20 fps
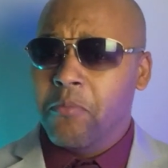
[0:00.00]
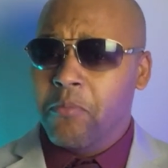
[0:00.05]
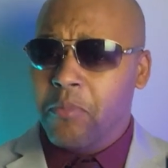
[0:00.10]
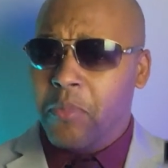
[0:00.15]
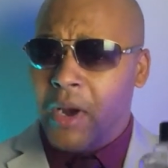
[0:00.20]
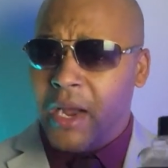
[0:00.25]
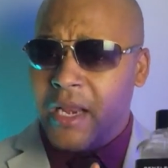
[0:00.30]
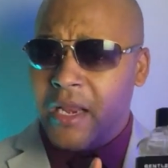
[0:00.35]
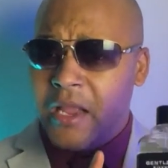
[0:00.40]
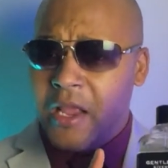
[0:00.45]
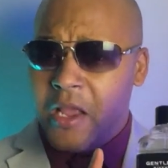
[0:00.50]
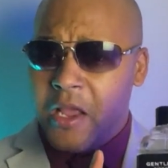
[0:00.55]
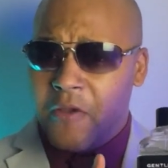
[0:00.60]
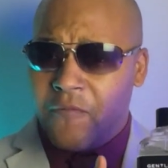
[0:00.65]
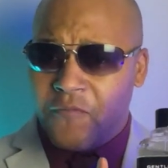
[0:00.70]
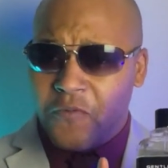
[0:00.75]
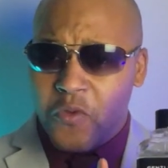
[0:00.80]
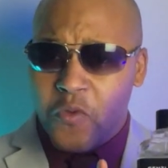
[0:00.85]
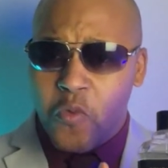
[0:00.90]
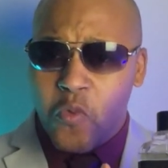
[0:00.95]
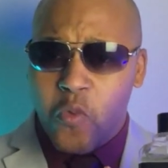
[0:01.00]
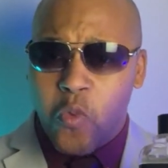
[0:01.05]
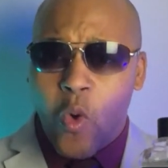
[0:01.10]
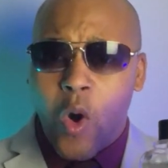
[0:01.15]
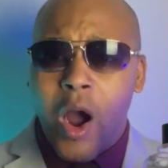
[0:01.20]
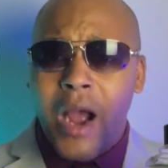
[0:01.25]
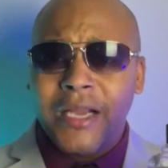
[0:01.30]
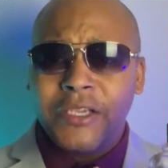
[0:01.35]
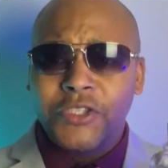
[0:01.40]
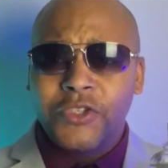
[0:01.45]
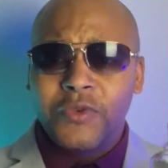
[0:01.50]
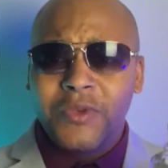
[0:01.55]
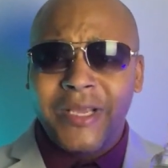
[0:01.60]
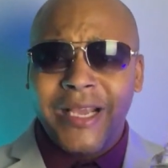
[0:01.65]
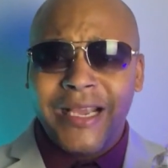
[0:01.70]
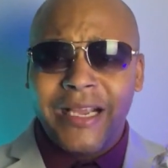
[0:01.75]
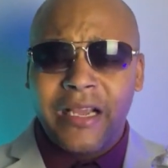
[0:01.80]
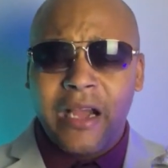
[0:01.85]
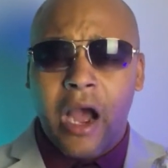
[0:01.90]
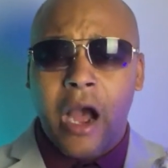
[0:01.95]
But if you want to
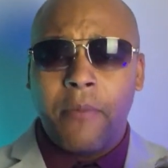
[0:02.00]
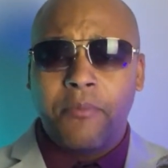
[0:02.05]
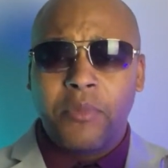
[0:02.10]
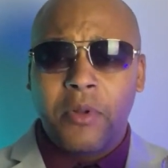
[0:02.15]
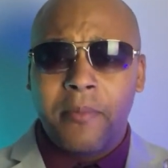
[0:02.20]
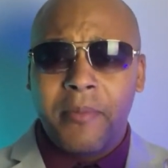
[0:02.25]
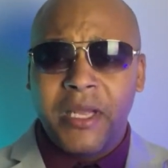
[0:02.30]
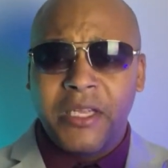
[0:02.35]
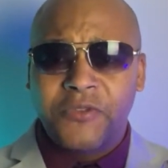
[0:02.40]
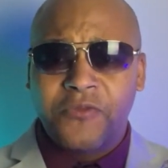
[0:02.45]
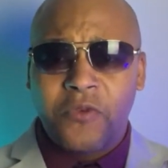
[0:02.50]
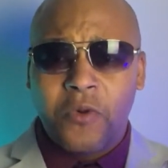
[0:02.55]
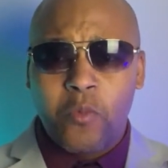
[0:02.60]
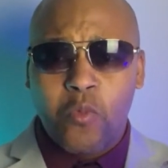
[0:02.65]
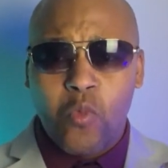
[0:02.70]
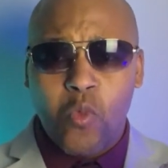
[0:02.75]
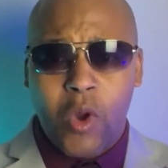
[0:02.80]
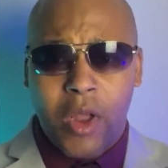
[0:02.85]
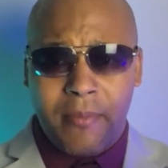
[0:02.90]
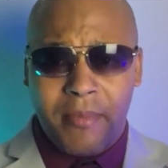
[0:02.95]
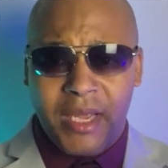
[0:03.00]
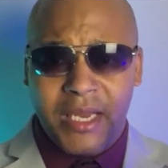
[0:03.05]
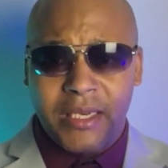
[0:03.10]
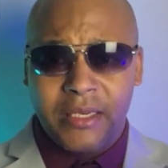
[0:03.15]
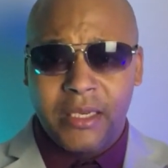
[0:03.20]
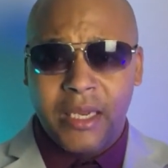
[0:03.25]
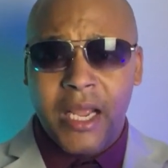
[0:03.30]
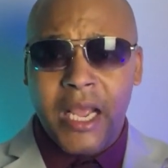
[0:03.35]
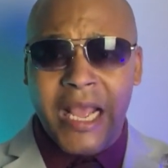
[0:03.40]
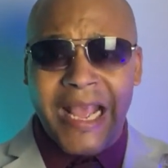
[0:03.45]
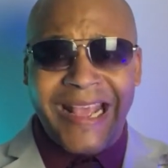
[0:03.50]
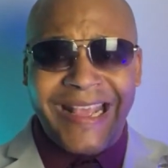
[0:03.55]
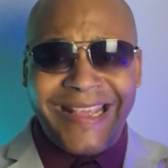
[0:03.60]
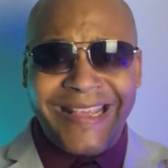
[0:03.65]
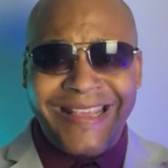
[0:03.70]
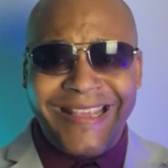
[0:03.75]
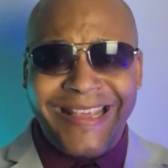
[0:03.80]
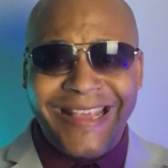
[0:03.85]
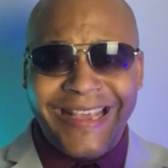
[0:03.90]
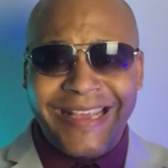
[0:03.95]
get compliments from women,
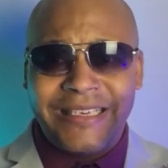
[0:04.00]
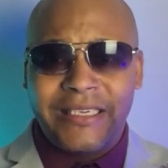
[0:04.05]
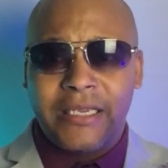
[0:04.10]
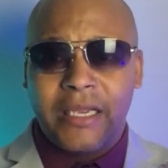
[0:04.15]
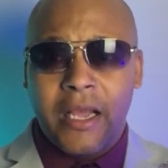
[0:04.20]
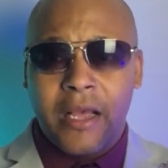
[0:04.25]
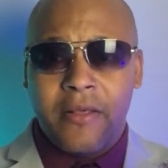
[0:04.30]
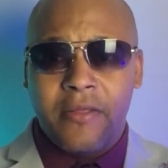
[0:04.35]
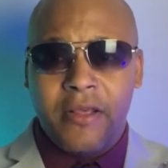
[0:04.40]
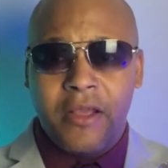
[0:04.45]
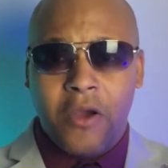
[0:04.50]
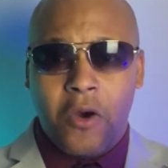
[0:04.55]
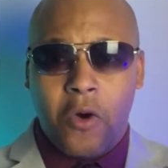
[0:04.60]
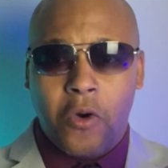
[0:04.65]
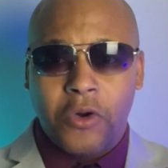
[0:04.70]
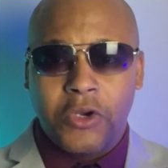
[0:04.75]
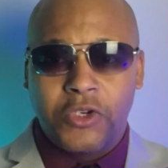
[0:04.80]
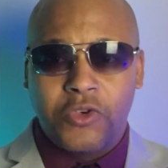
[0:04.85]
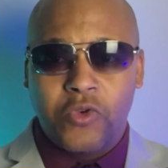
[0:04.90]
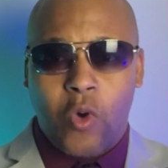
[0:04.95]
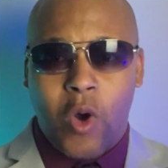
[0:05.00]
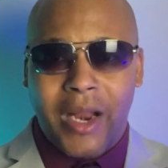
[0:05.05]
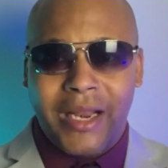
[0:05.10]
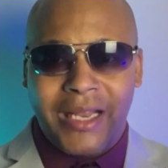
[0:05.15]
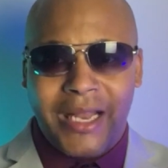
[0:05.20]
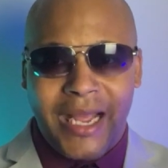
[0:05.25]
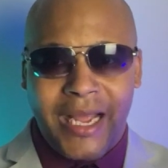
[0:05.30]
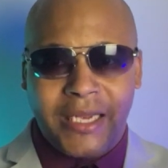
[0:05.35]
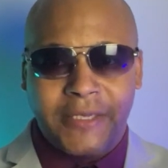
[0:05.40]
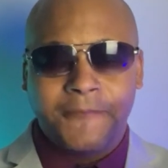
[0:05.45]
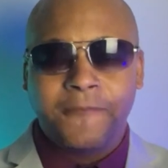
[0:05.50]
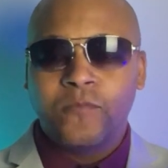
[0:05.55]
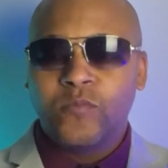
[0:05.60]
get the Eau de Toilette.